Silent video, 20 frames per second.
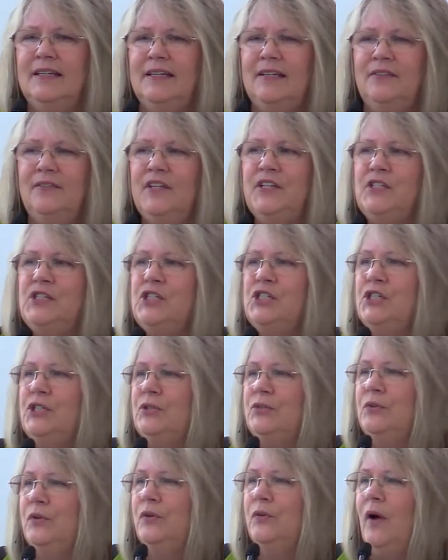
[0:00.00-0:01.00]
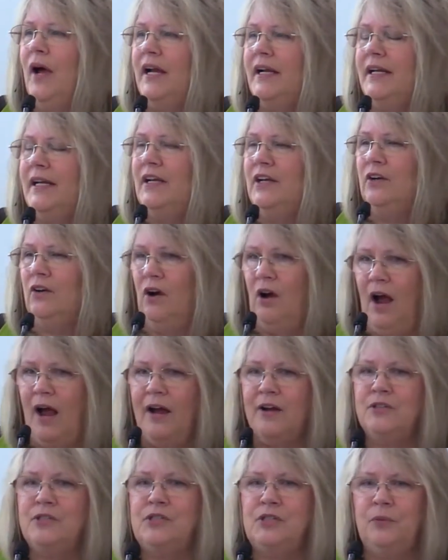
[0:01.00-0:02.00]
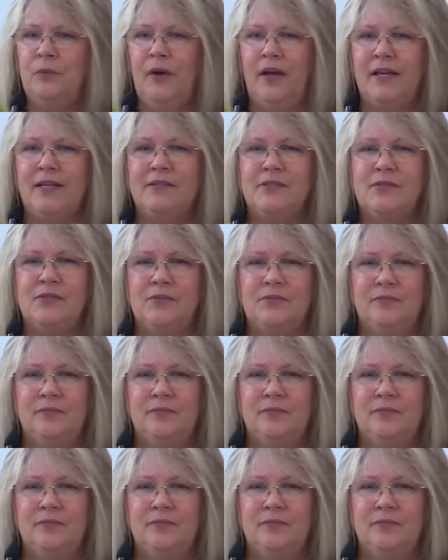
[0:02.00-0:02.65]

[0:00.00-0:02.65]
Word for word: these children right here are ours to raise.